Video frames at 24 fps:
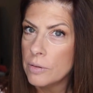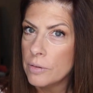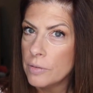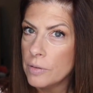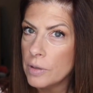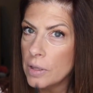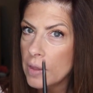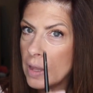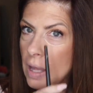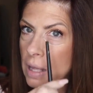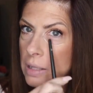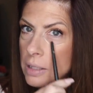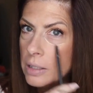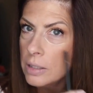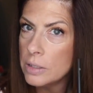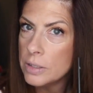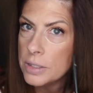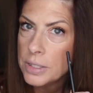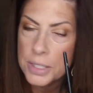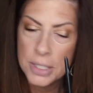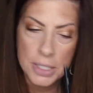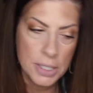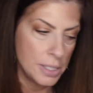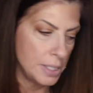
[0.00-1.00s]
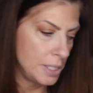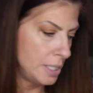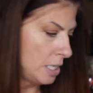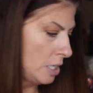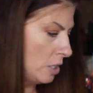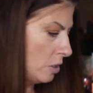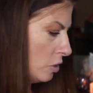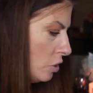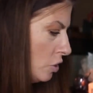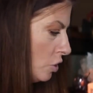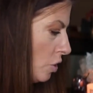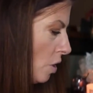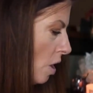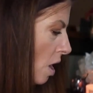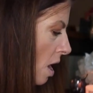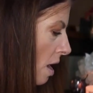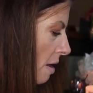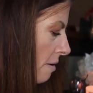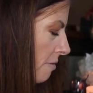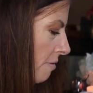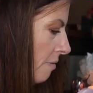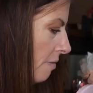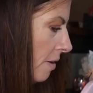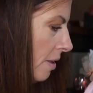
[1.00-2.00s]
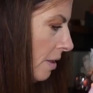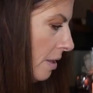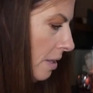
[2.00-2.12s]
fill that little tear trough.